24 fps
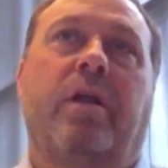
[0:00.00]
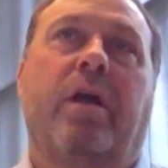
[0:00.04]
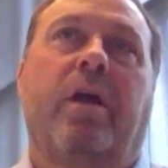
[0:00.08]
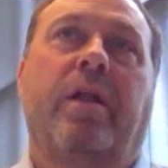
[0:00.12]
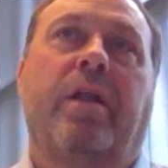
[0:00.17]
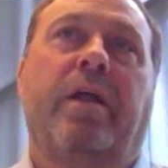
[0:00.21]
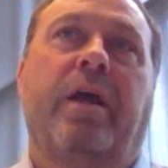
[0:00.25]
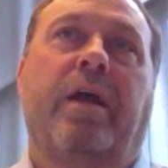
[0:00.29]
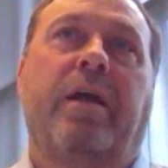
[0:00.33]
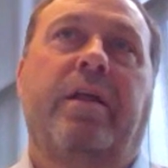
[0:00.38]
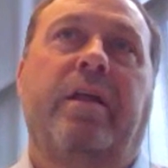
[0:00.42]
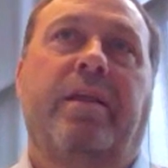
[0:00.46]

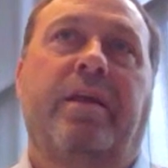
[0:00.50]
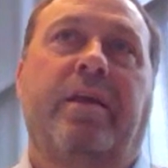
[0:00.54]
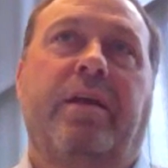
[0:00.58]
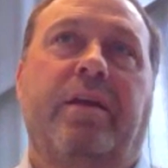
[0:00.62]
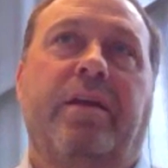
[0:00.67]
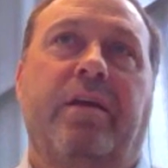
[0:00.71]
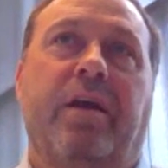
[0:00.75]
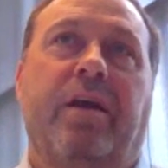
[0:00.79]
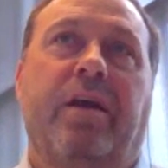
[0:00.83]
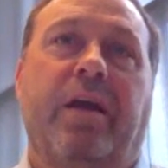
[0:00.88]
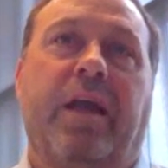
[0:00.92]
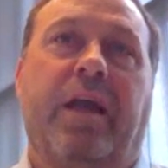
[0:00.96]
And I think,
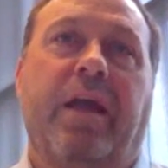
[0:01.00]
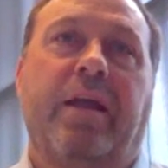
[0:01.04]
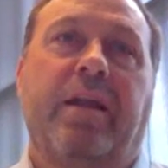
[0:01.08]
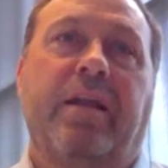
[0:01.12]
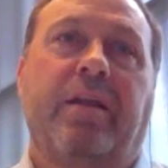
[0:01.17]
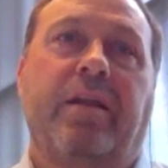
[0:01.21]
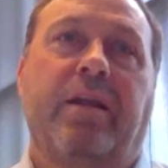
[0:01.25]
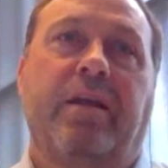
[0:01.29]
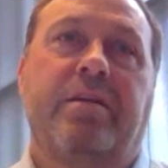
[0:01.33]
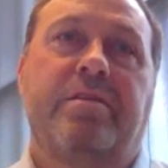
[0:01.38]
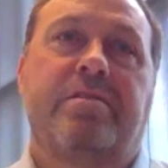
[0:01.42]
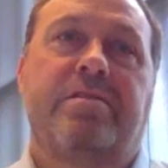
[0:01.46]

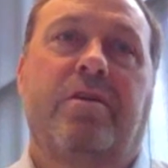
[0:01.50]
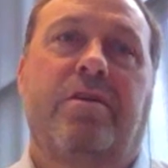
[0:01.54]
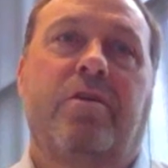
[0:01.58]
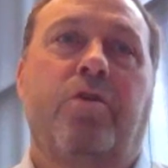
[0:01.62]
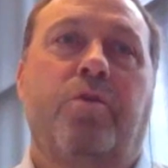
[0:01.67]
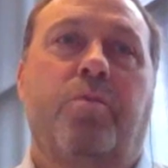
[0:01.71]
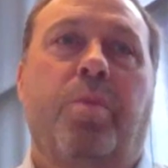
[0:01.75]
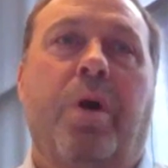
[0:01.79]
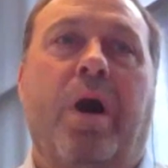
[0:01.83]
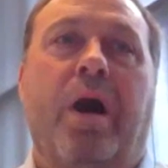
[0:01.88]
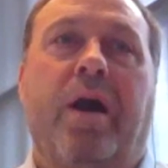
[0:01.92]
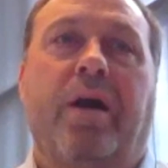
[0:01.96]
again, it's a
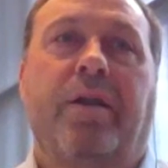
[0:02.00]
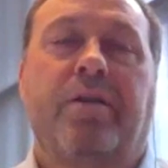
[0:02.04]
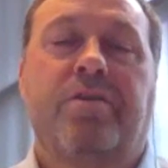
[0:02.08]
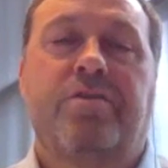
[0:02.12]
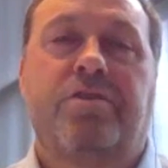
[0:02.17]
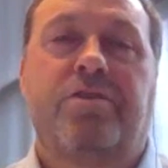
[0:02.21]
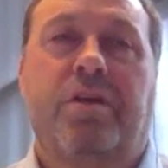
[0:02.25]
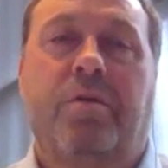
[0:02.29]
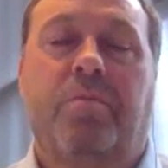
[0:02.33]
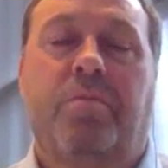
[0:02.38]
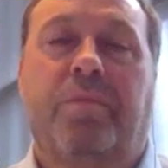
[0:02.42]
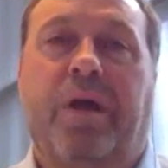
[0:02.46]
good
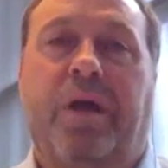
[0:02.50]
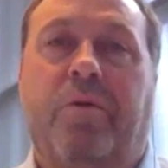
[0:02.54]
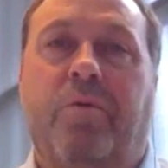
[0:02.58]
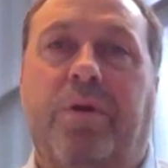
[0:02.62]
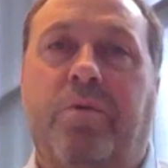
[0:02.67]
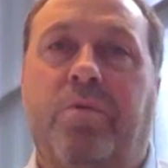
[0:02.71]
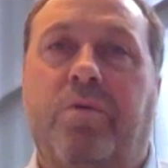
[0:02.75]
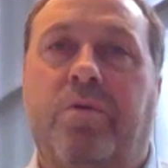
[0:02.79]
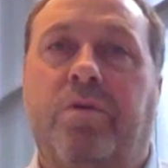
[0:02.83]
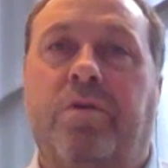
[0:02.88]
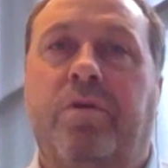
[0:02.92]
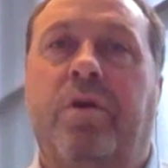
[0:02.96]
partnership that
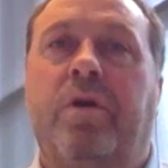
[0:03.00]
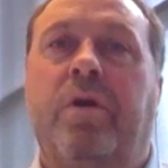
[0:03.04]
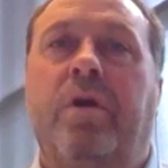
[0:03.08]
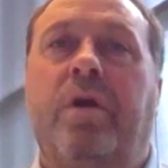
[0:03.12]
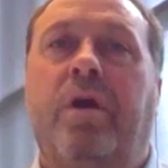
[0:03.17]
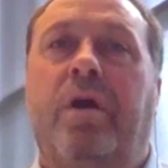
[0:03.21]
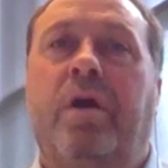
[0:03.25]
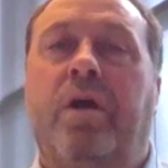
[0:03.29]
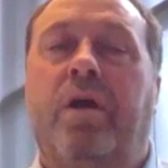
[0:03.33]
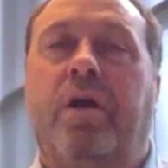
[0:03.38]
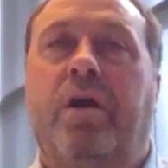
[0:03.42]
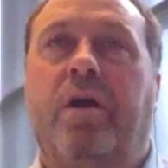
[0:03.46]
we would
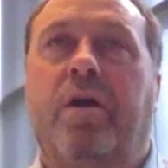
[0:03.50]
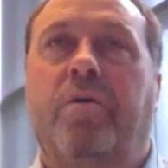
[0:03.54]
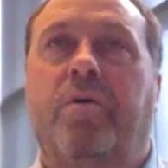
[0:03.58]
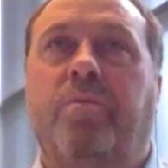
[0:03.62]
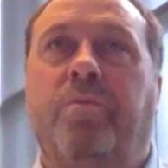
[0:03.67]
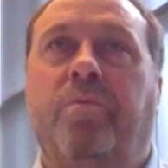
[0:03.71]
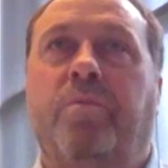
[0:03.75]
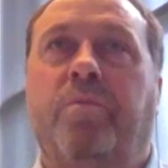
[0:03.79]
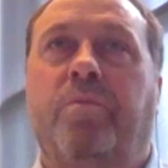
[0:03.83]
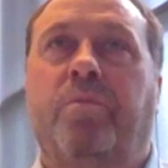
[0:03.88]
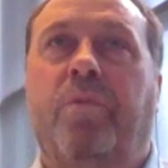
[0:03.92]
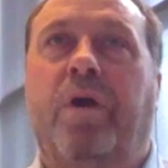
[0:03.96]

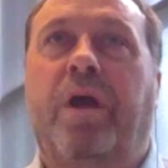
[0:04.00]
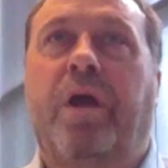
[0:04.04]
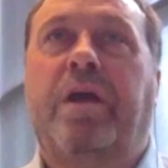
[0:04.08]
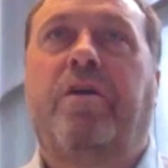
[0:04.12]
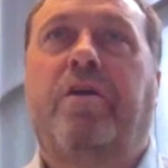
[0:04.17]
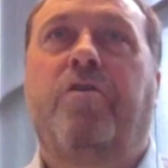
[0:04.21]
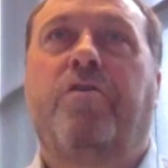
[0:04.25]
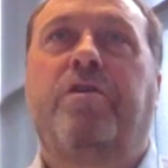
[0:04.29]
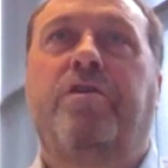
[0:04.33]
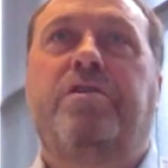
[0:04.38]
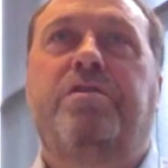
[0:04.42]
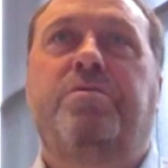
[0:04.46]

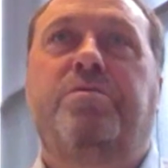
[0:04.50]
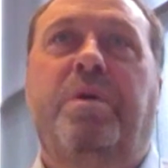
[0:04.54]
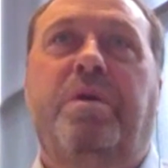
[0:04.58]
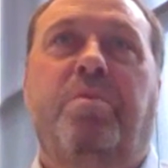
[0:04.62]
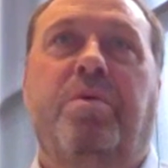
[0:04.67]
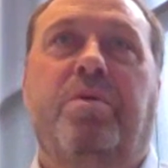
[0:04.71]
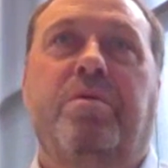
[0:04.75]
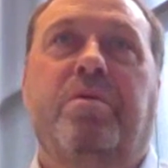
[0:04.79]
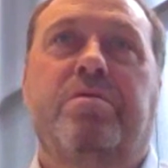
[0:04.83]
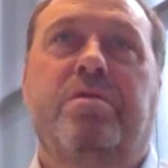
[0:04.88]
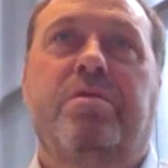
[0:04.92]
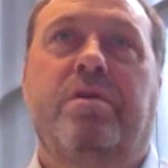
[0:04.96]
encourage
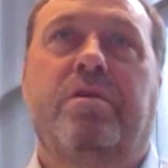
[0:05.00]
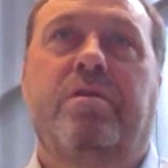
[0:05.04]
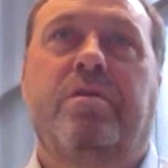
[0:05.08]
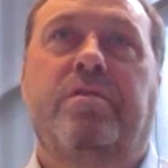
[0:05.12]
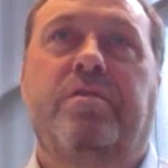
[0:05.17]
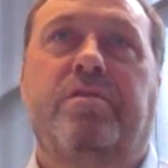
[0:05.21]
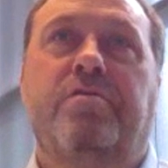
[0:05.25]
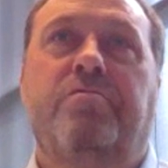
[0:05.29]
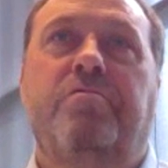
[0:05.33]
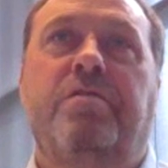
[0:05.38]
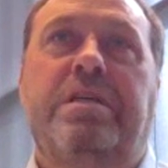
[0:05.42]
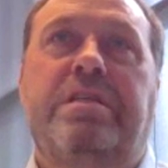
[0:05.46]
people to
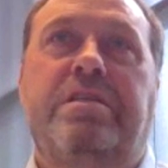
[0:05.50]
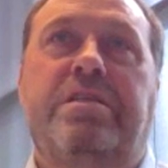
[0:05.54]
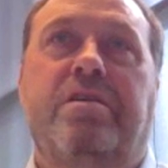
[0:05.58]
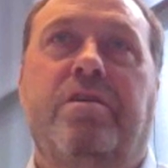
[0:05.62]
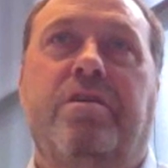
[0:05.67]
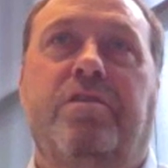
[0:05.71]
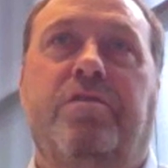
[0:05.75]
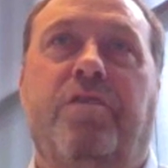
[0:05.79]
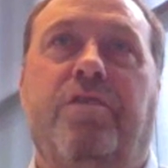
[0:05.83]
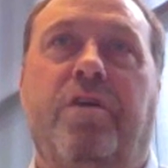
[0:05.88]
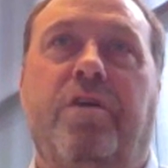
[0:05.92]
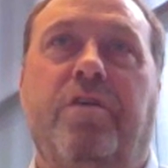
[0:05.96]

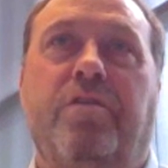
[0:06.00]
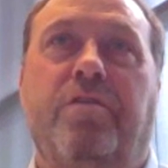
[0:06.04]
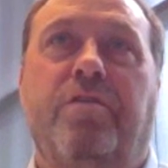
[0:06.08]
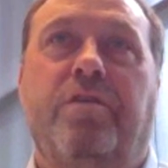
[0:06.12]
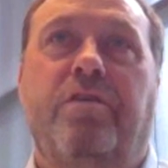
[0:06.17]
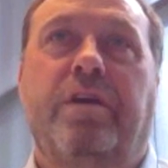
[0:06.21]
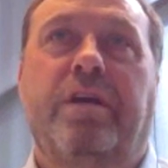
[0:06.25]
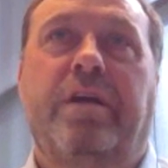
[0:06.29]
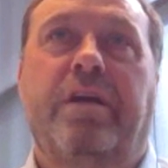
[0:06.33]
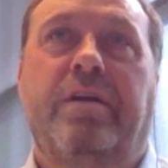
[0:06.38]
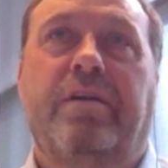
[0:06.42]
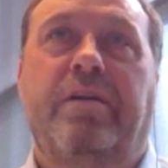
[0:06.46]
research further
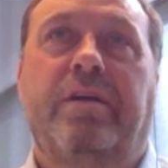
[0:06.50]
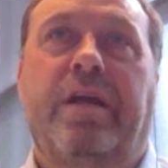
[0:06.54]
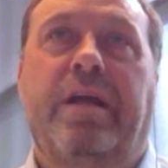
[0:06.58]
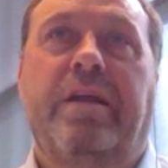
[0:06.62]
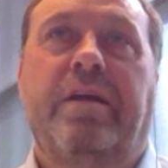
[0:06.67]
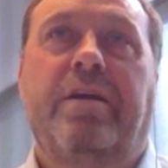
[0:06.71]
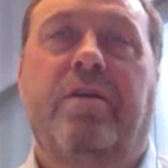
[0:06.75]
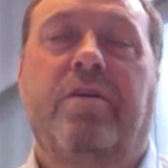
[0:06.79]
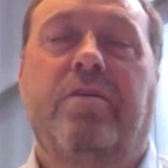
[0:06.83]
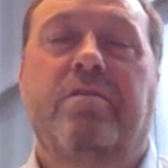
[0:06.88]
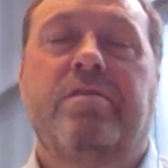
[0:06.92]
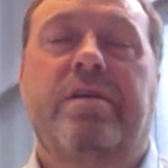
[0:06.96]
and get
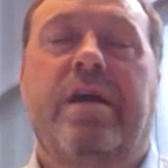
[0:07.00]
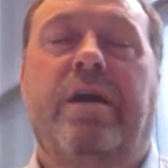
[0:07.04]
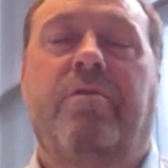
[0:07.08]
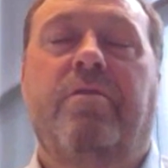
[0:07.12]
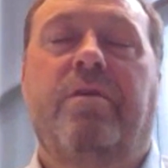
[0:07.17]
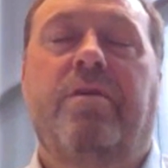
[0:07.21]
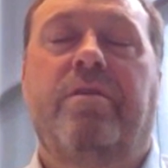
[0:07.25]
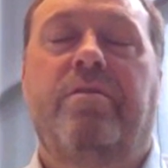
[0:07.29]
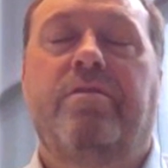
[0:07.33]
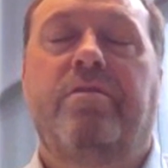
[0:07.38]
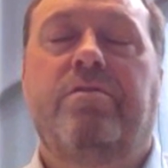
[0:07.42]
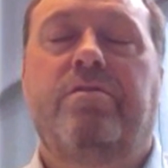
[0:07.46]
in contact
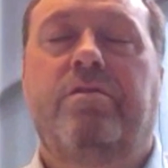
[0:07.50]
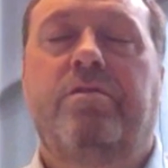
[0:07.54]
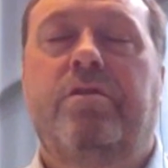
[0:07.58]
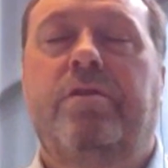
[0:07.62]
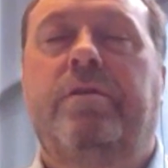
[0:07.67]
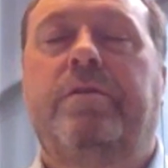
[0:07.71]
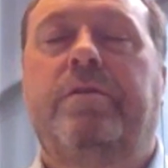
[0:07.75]
with us.